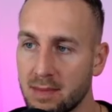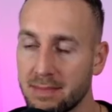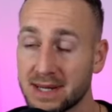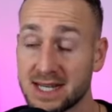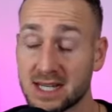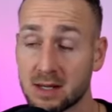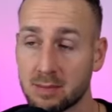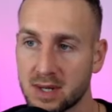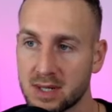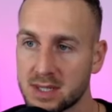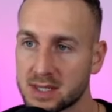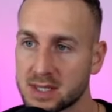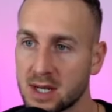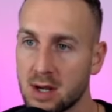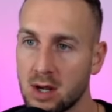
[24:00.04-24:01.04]

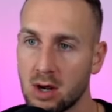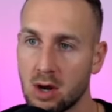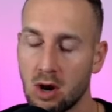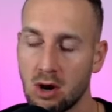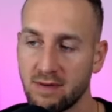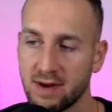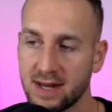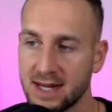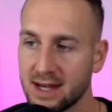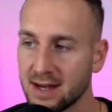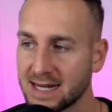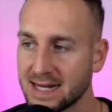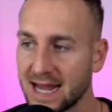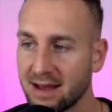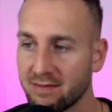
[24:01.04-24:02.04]
participants over here
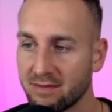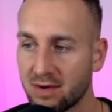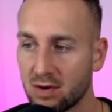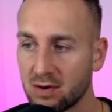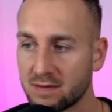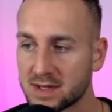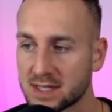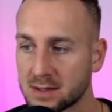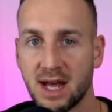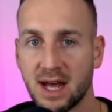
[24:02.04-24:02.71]
and get involved.